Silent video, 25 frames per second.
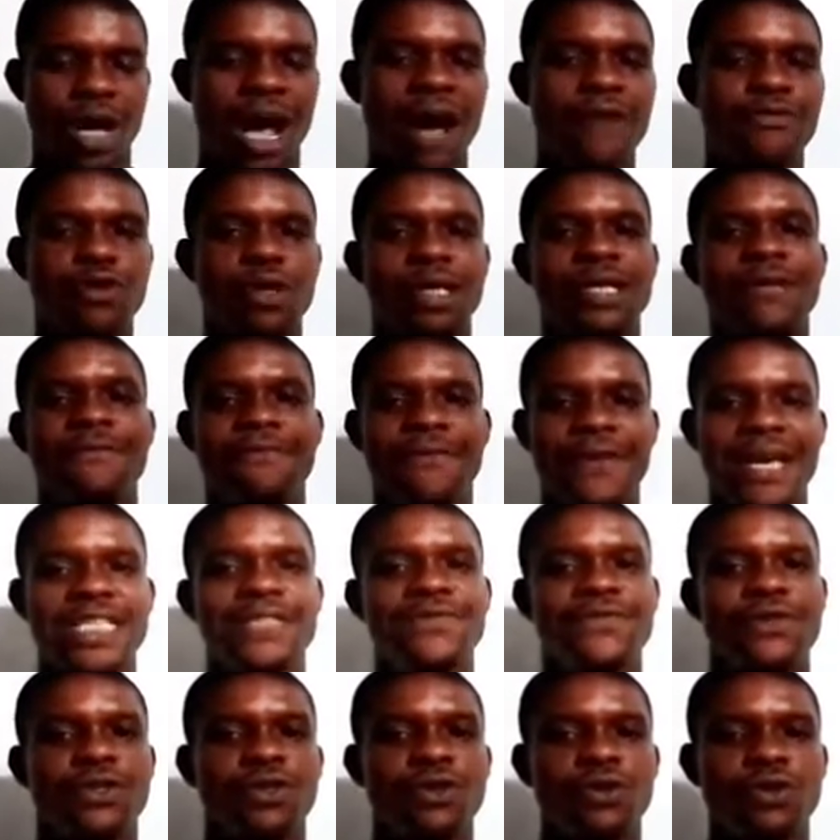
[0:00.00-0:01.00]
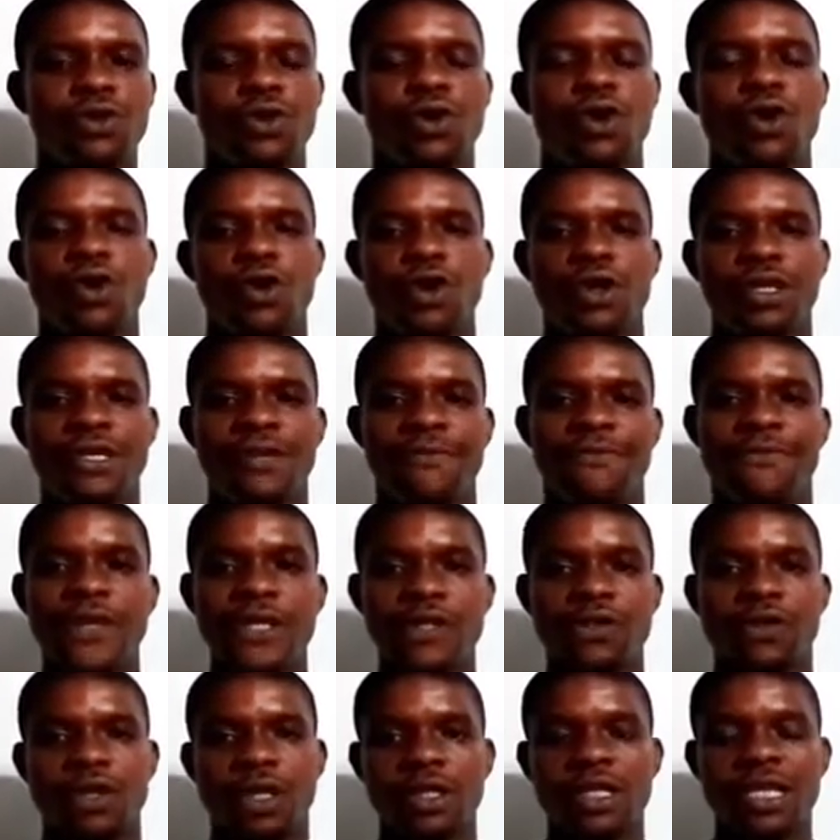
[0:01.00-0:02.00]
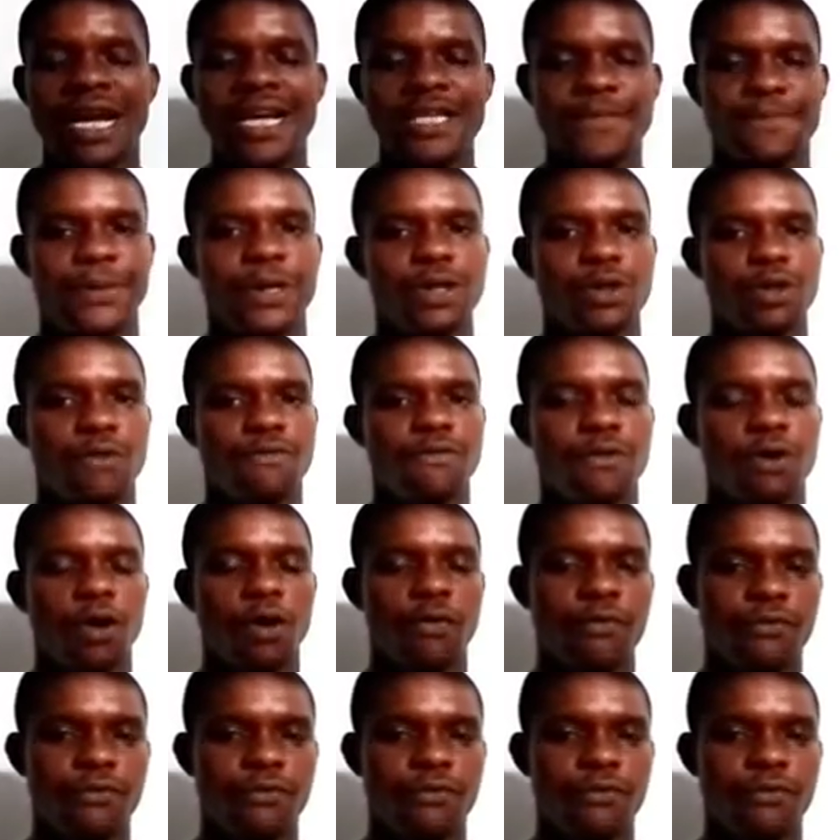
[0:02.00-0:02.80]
I've done the first video, the introductory aspect of